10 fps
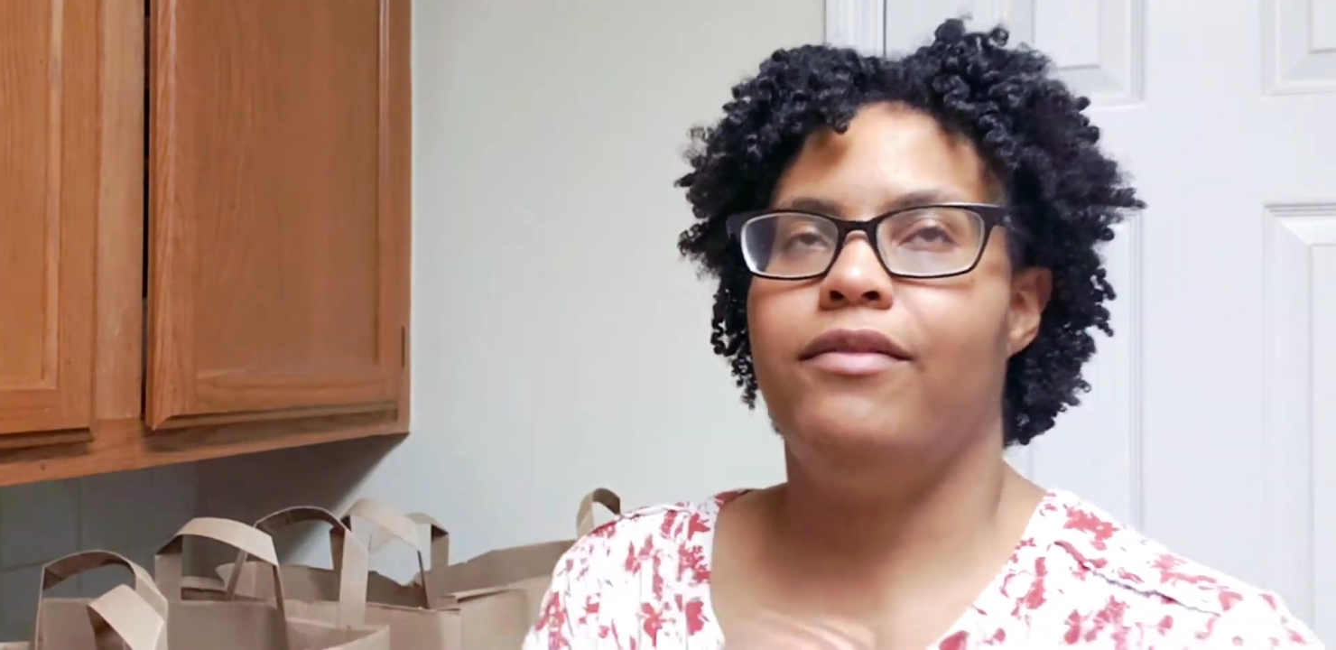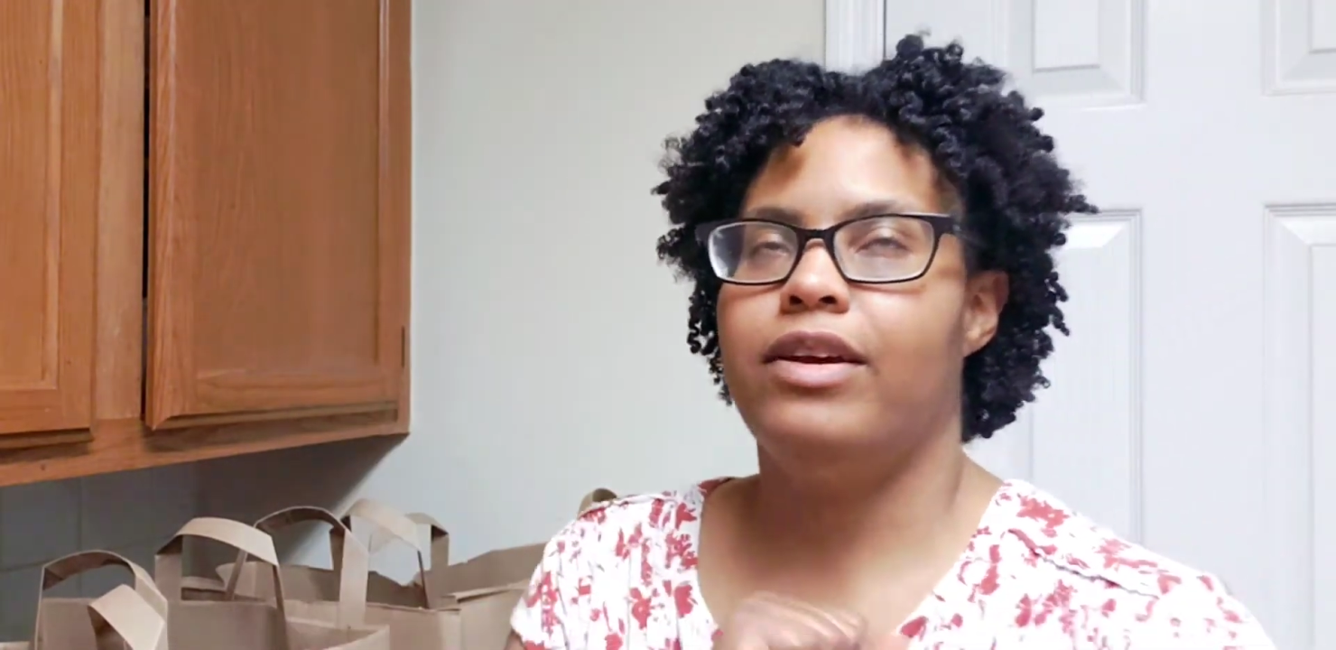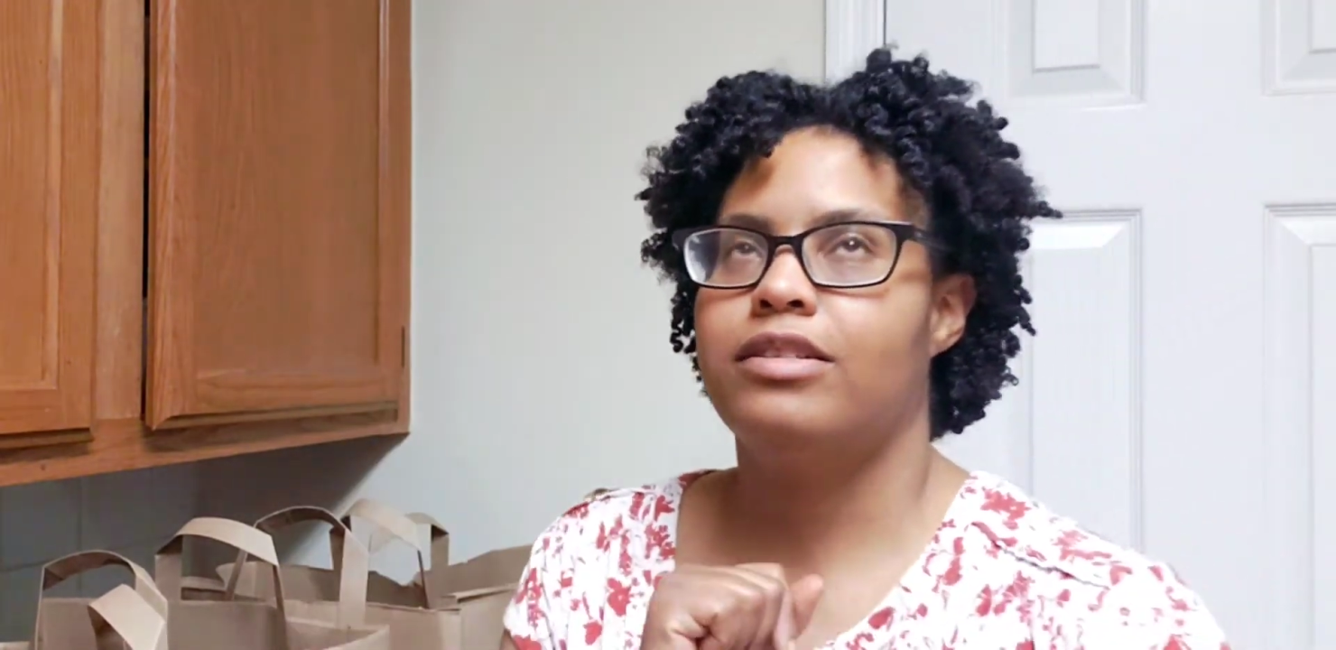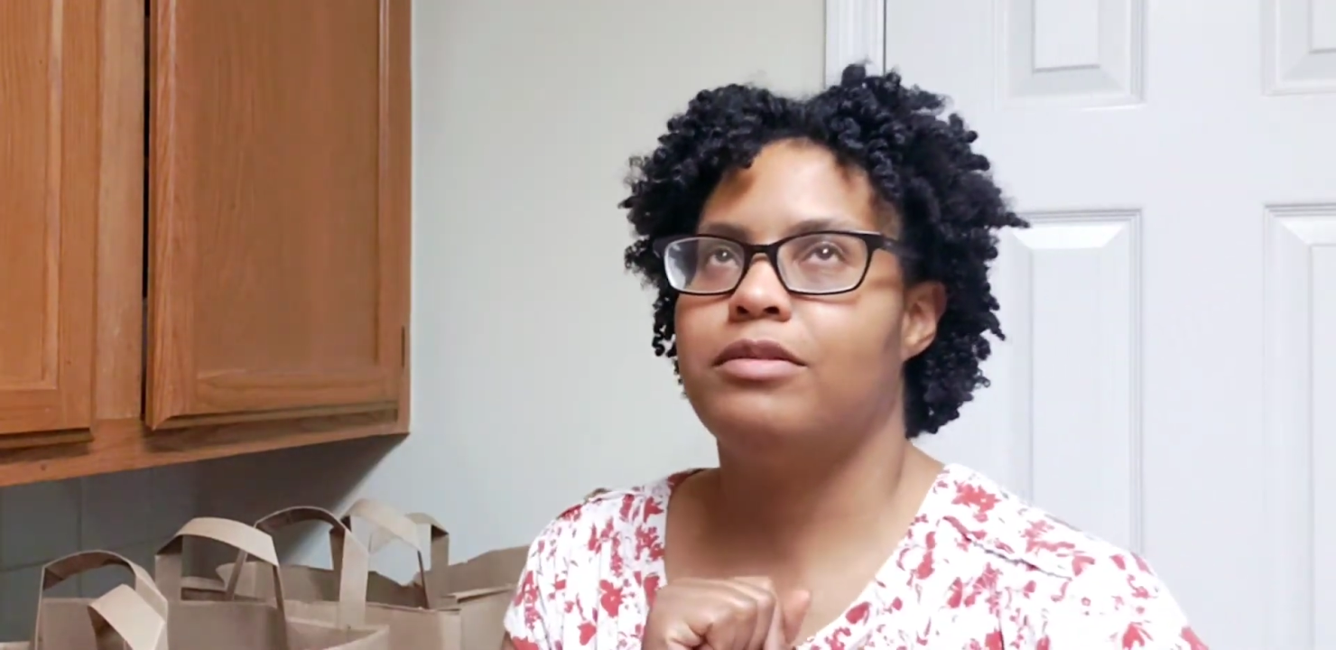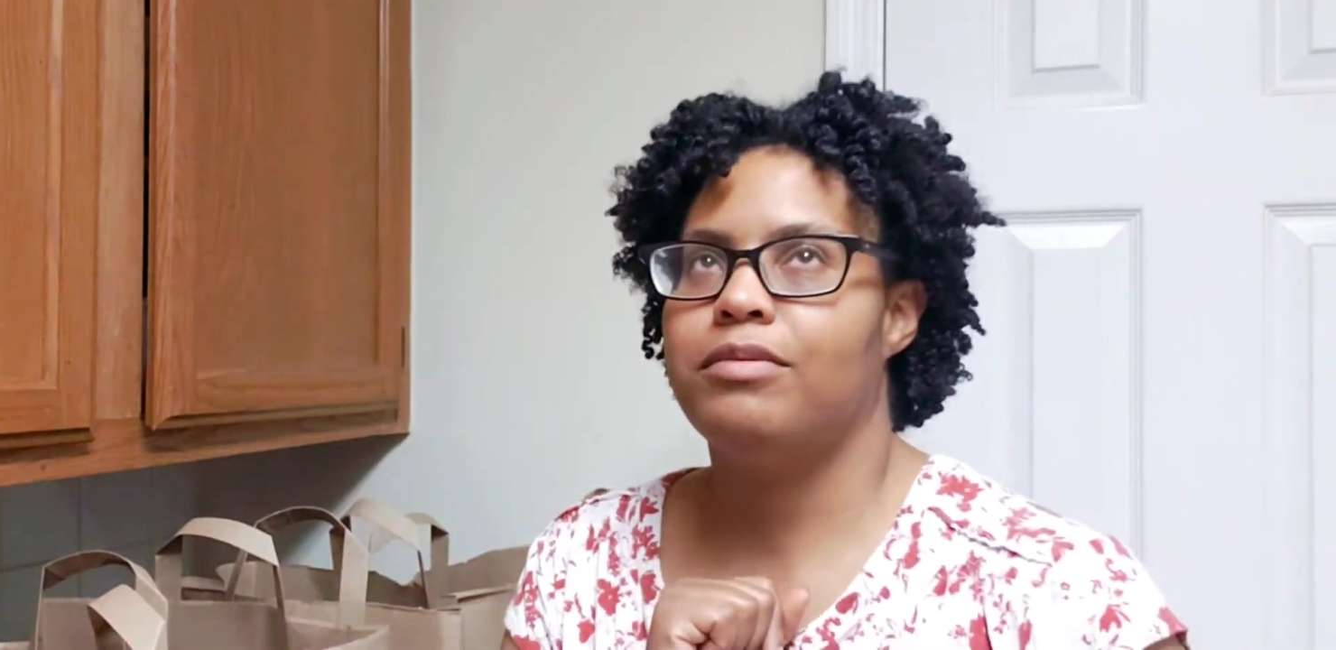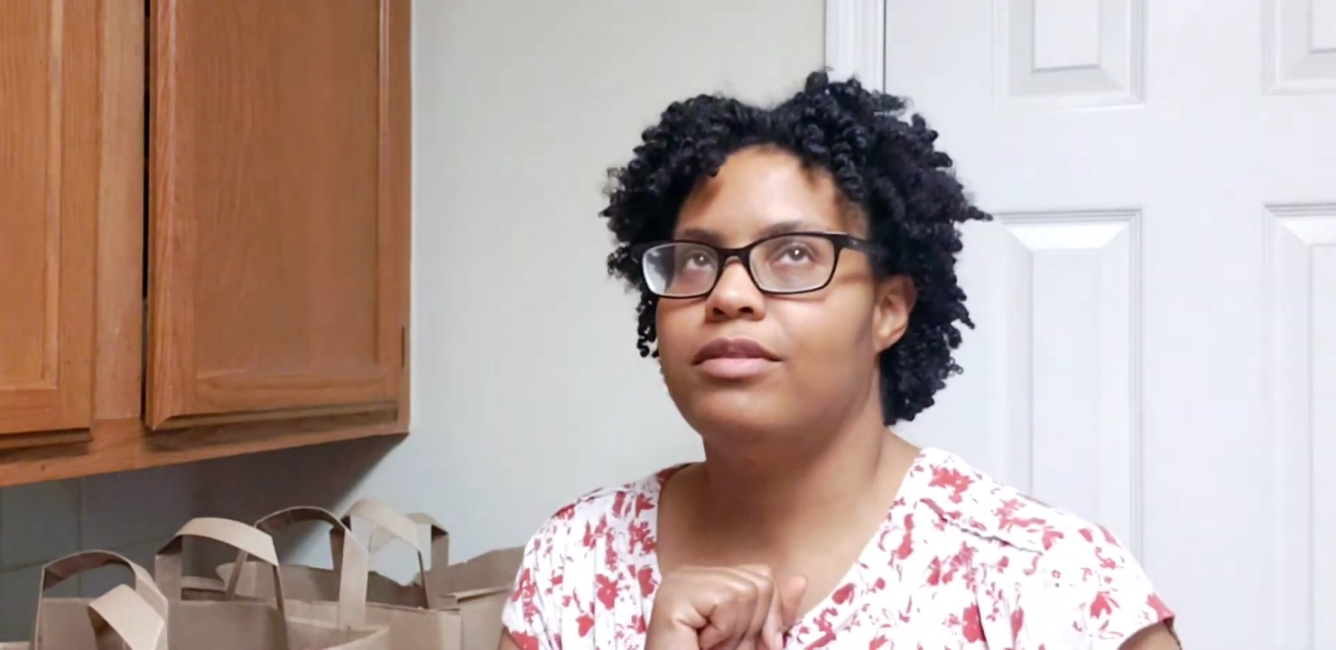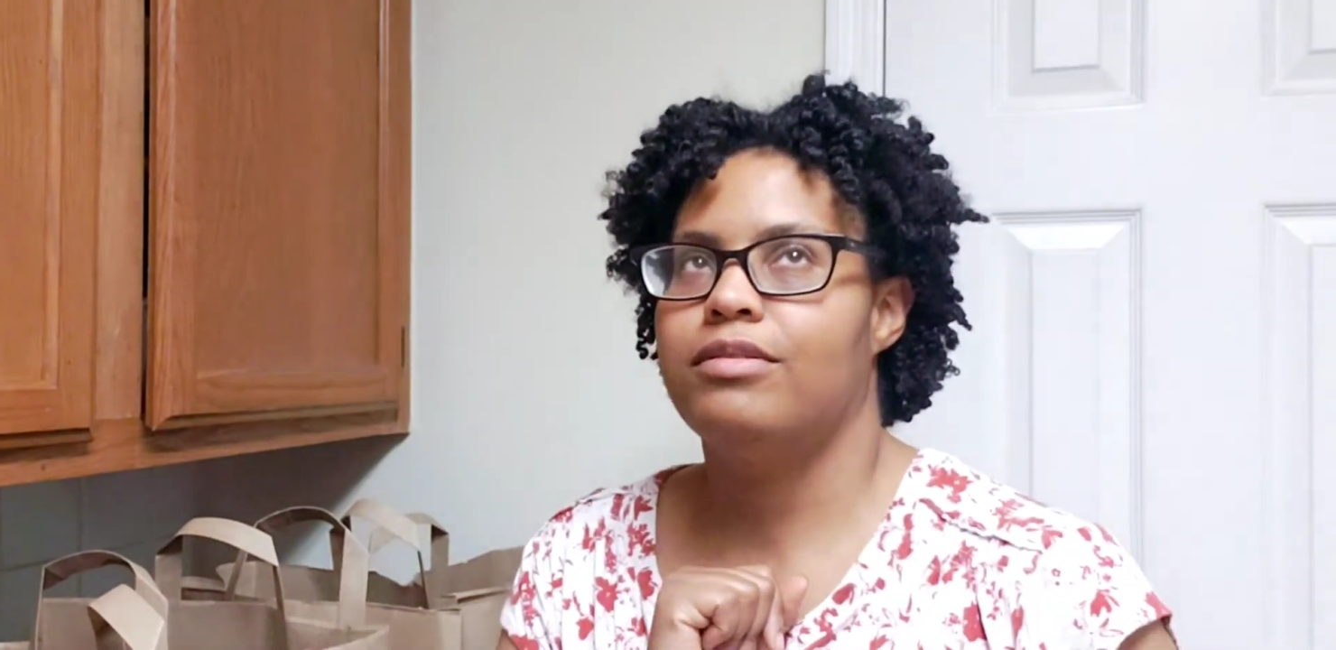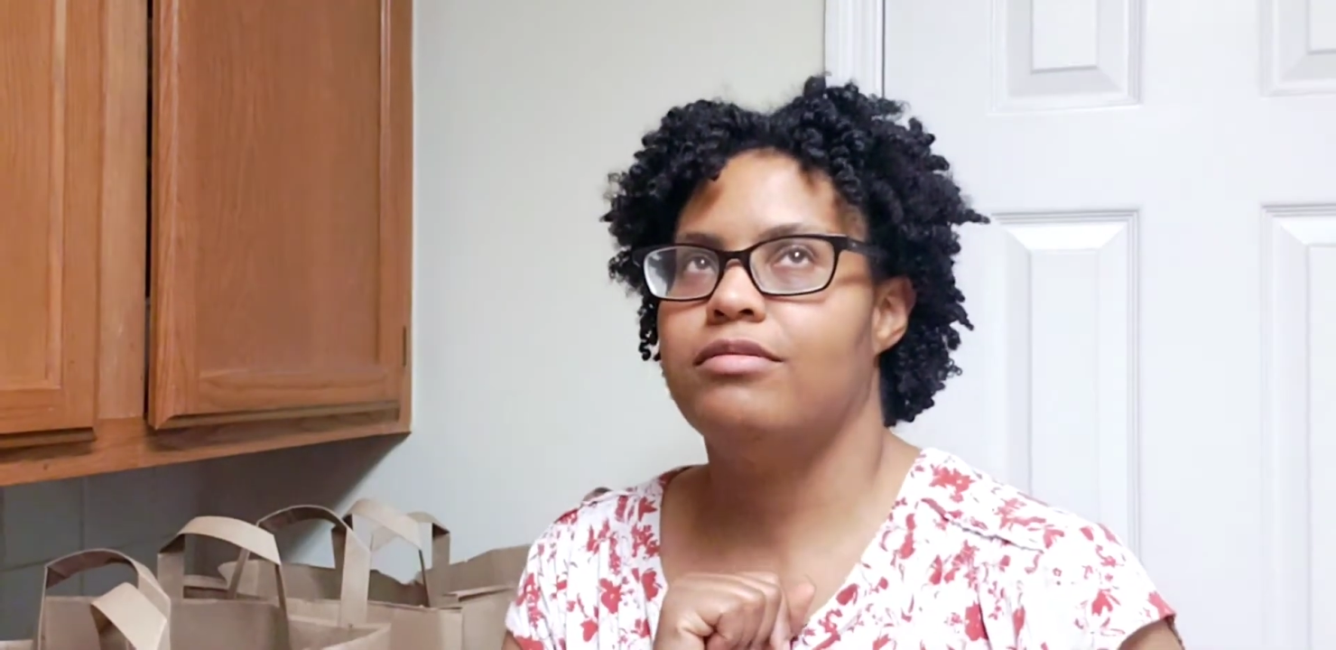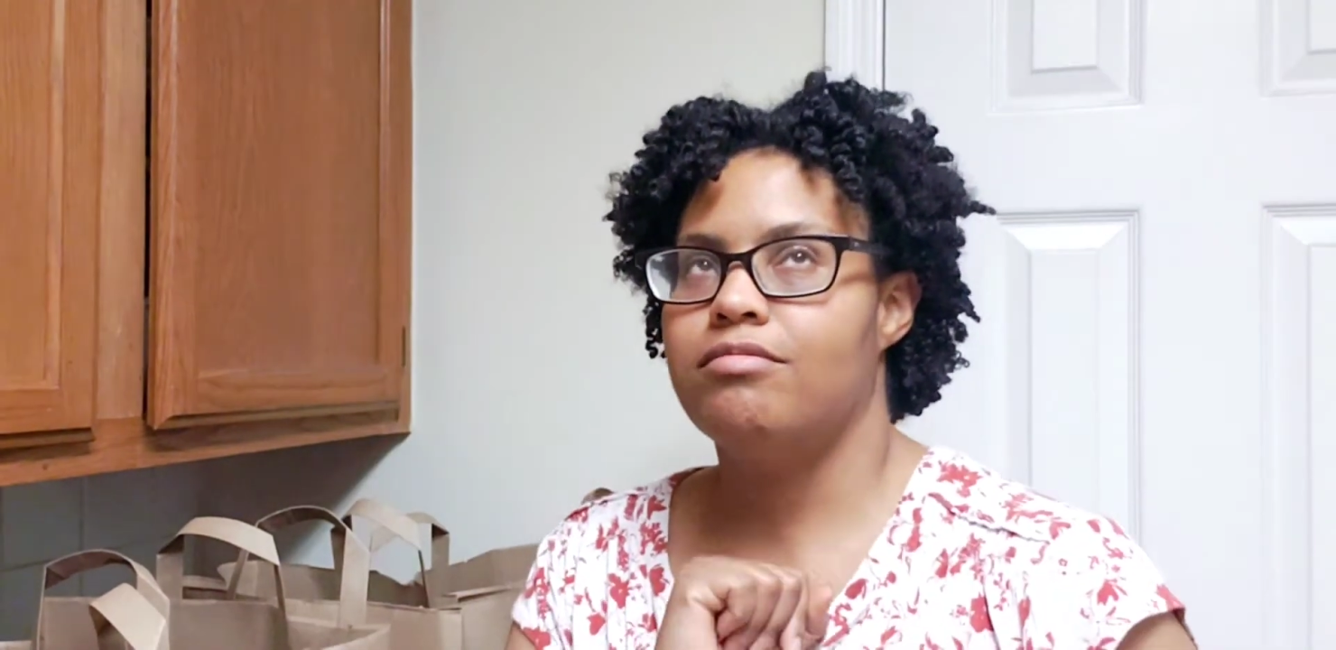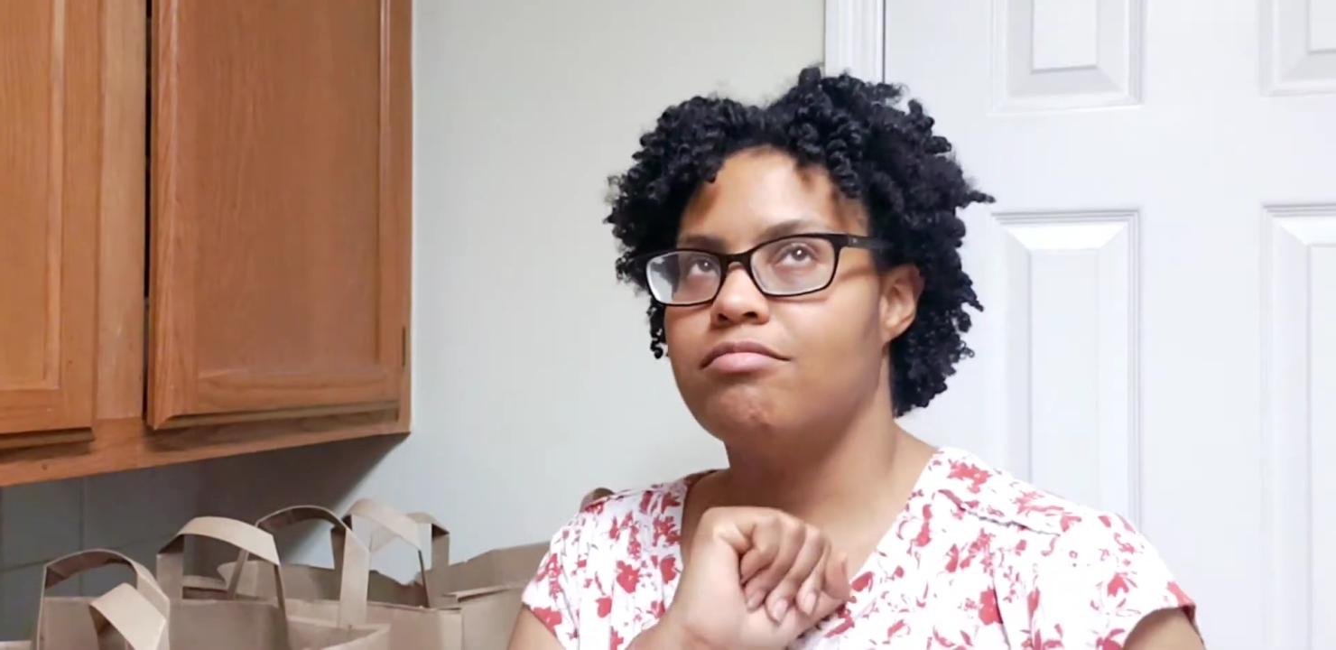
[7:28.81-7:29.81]

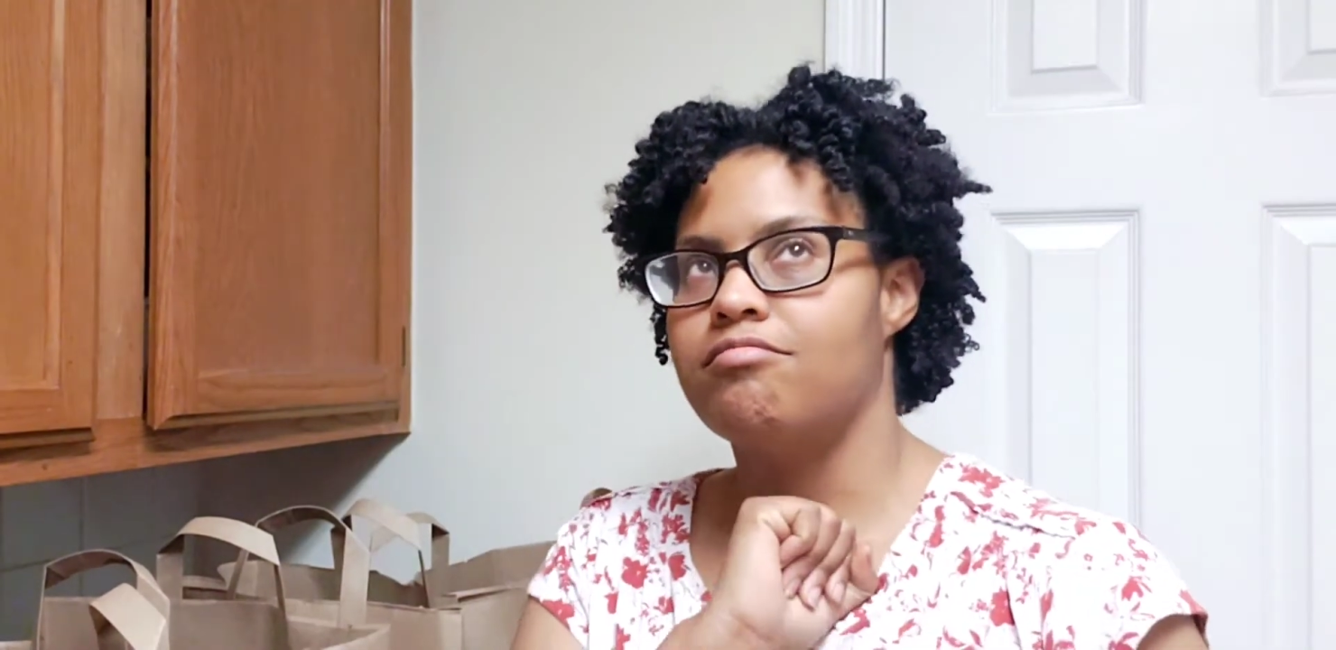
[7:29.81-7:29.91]
vegetable